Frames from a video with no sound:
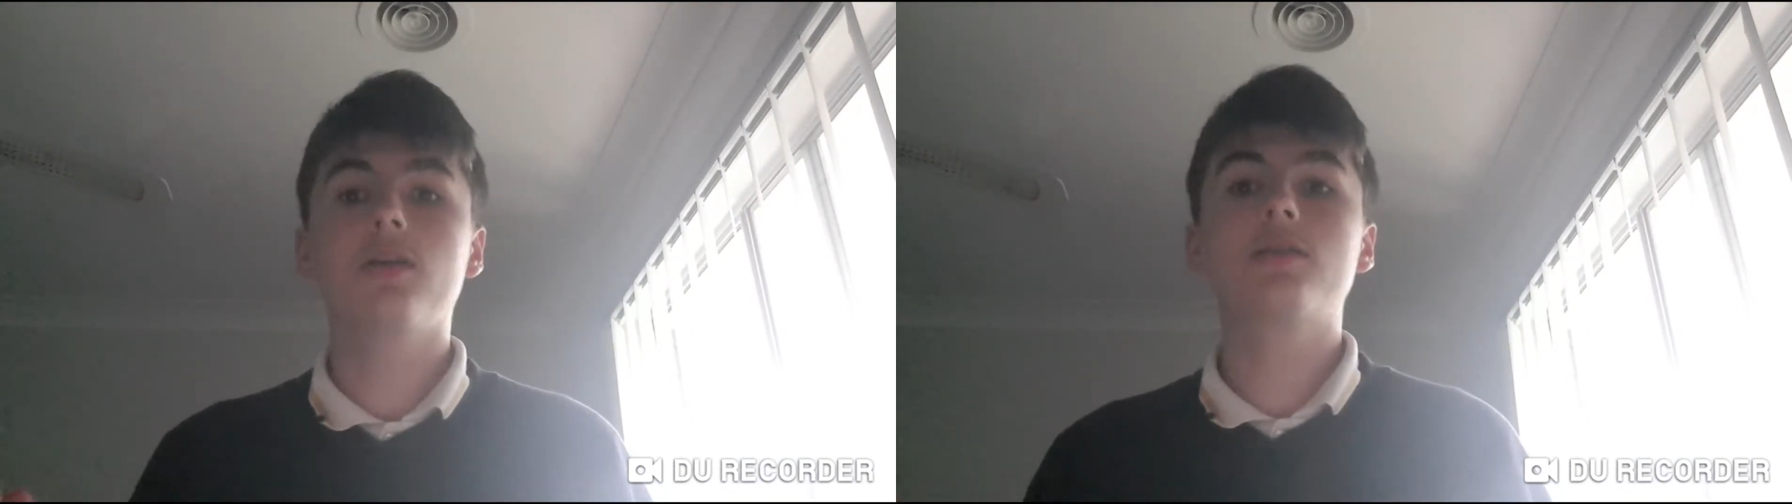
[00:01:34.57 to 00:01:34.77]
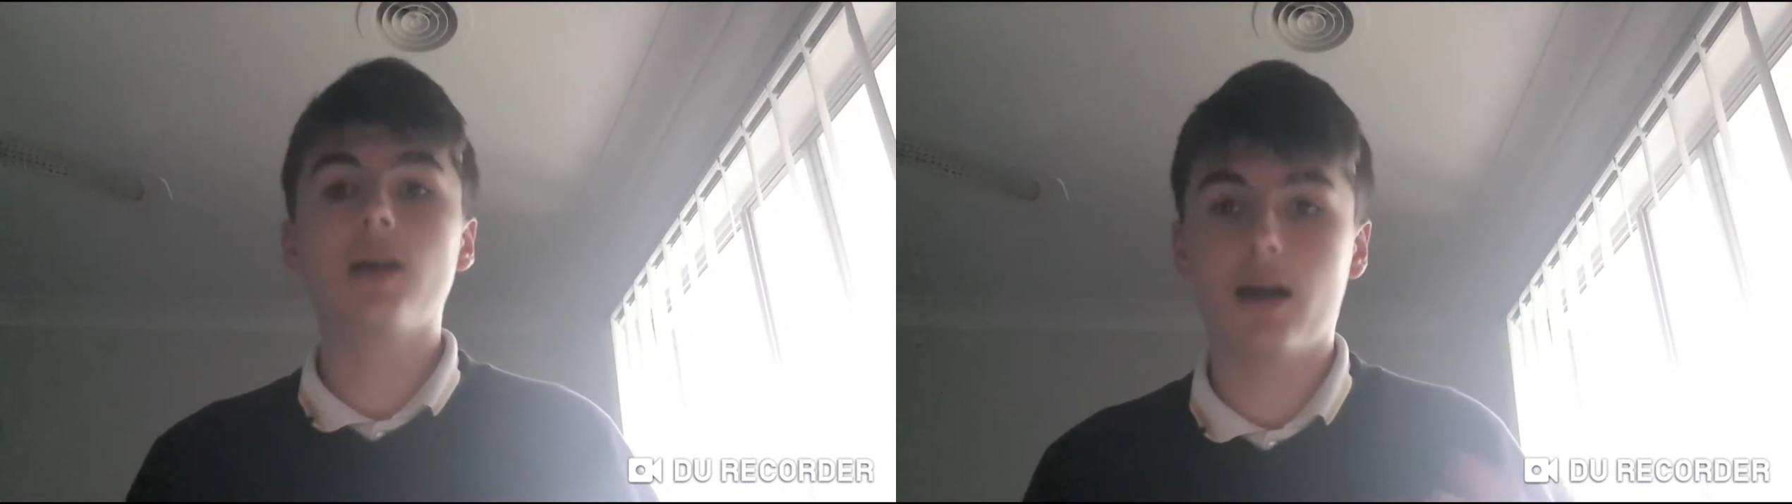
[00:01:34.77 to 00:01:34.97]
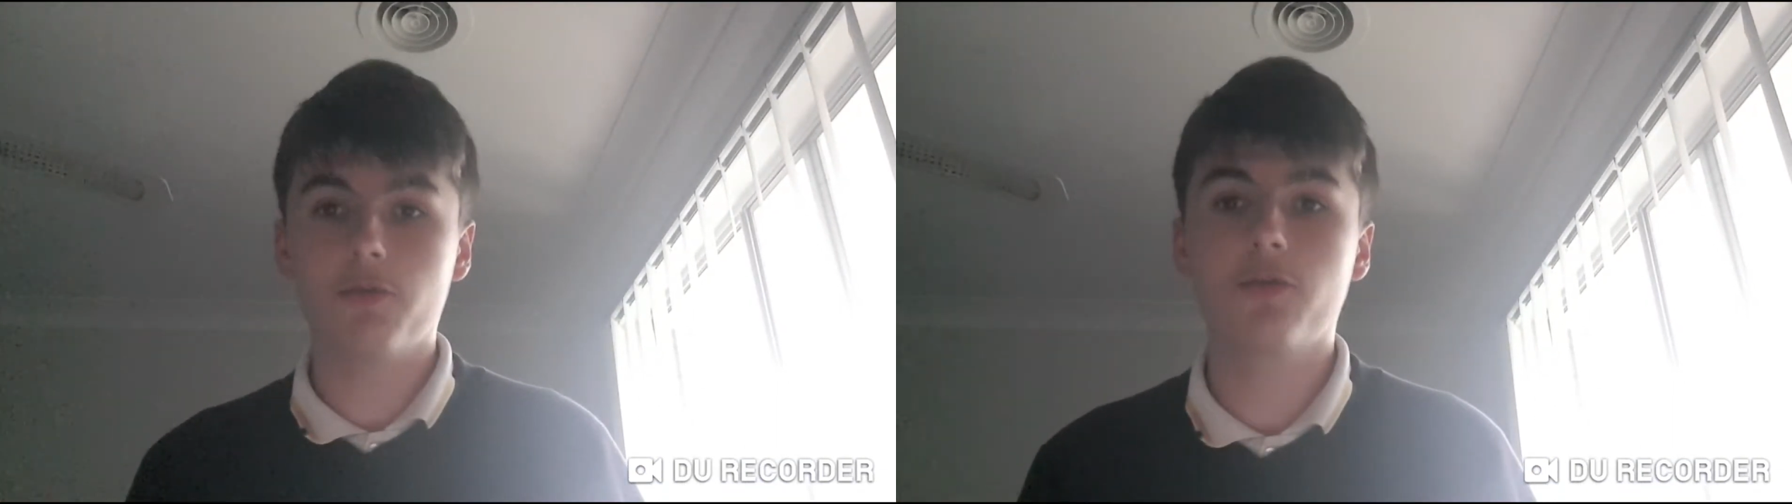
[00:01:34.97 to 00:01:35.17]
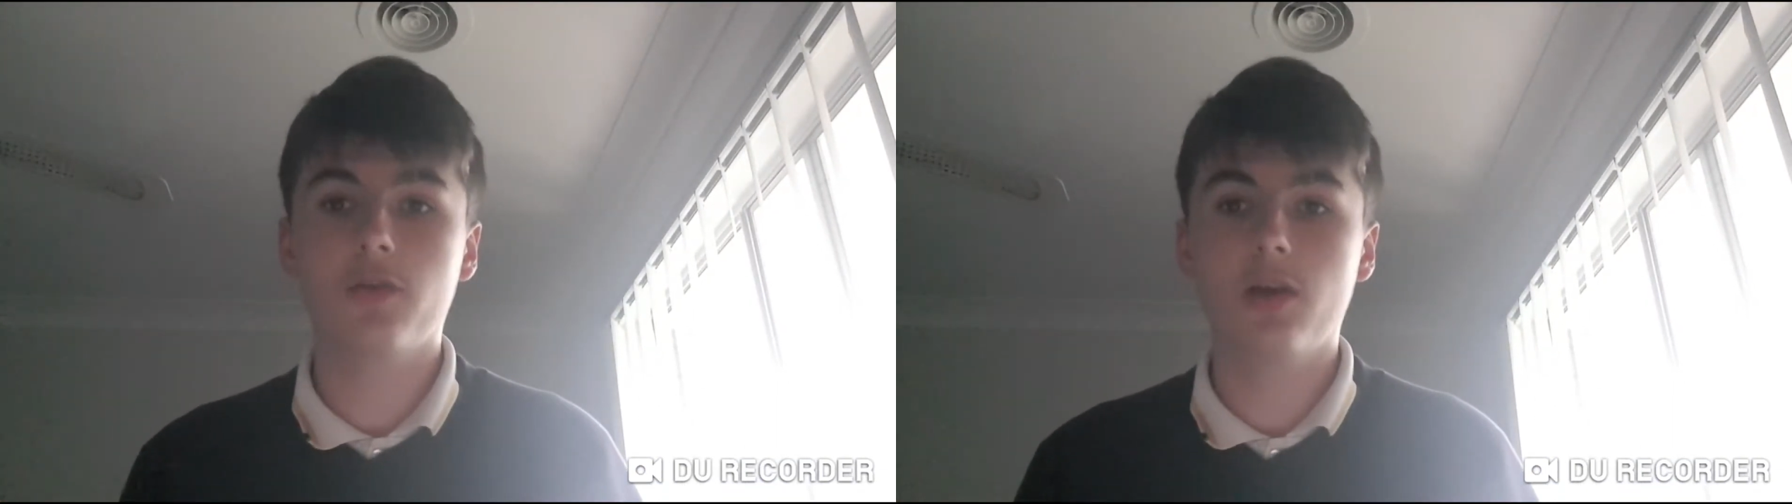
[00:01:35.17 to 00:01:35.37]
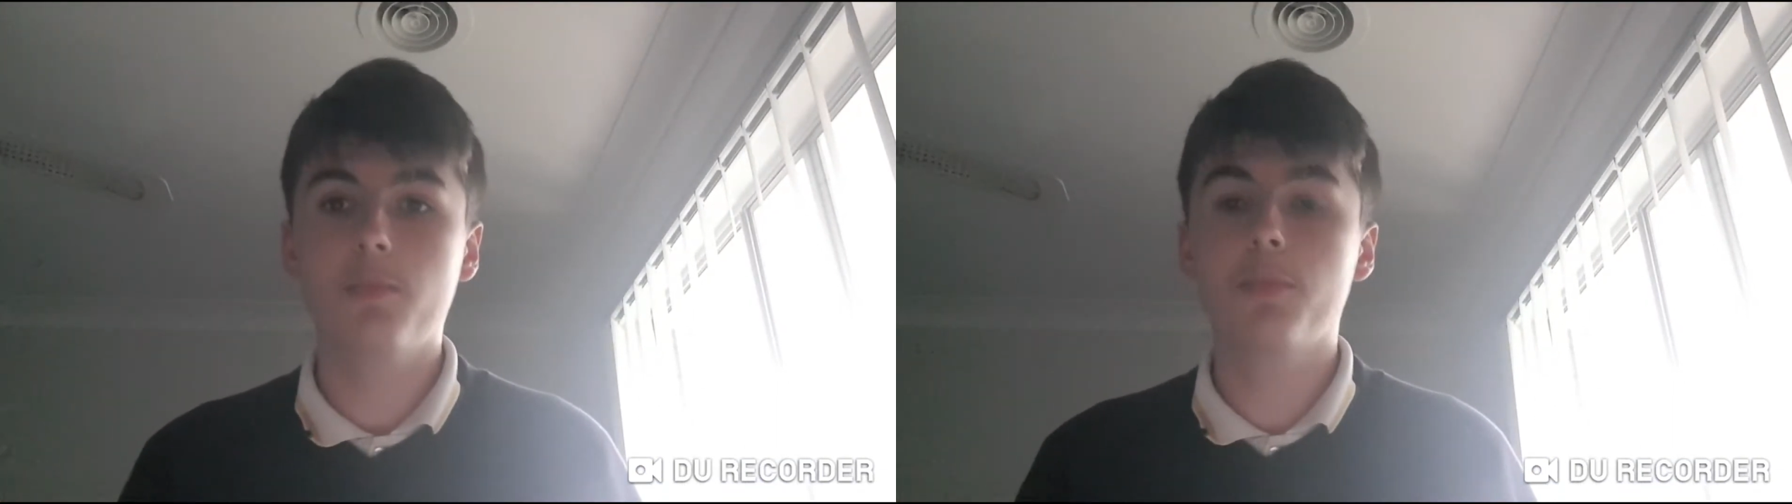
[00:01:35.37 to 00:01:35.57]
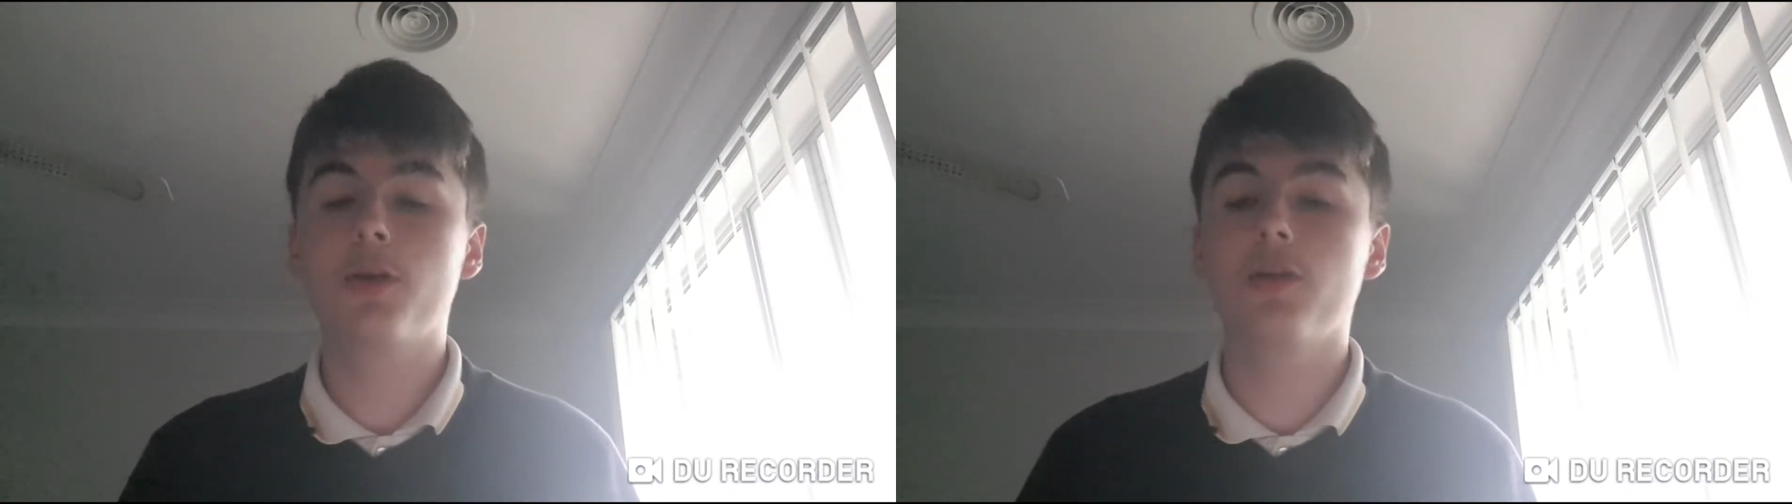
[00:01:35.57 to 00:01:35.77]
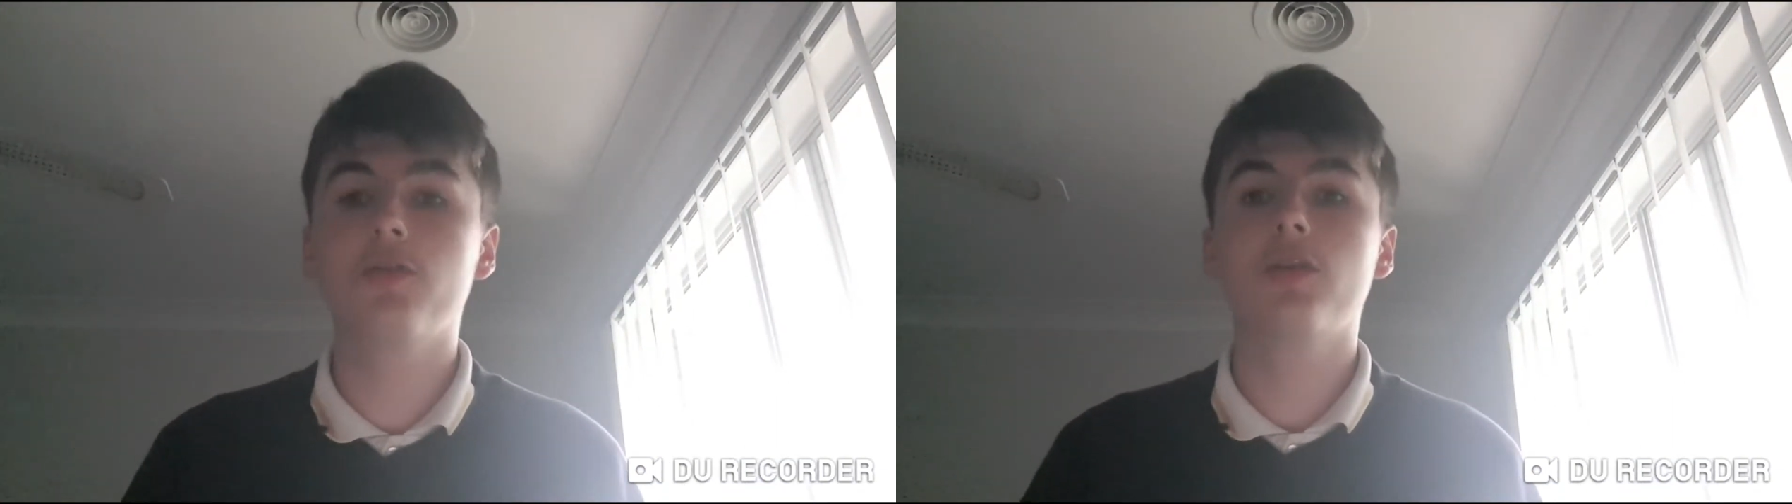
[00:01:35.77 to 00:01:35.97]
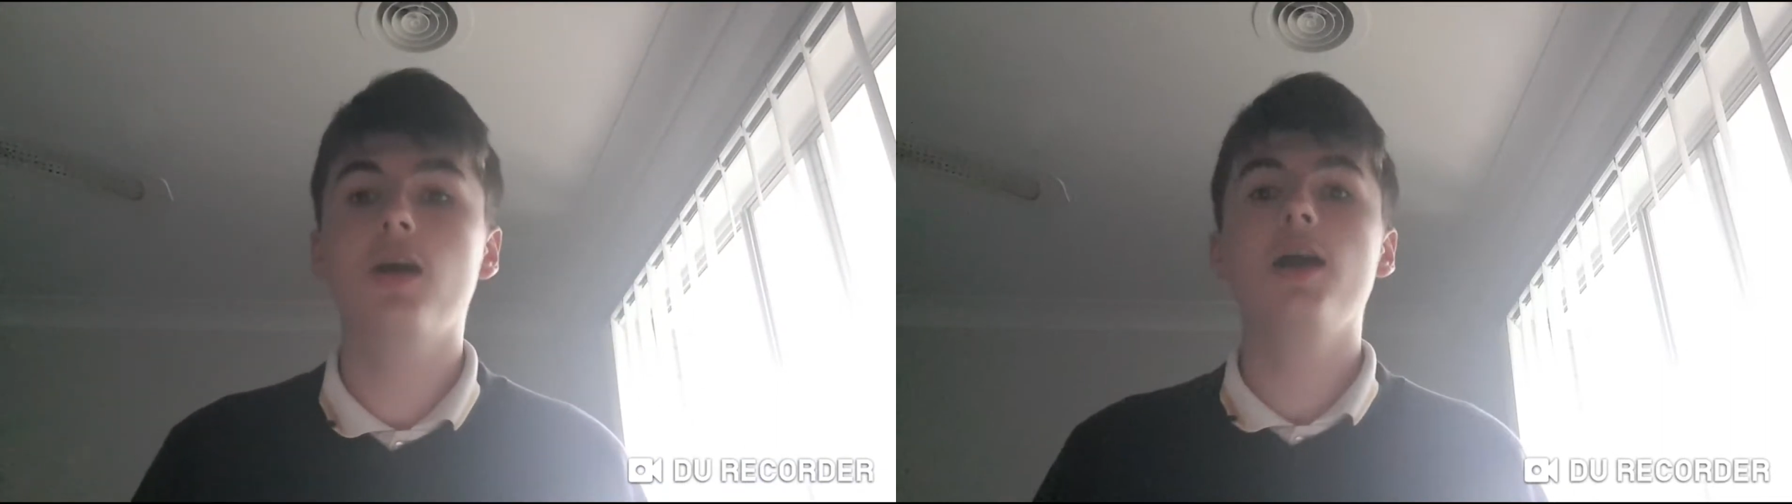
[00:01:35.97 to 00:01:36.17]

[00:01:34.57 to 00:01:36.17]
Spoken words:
tough, because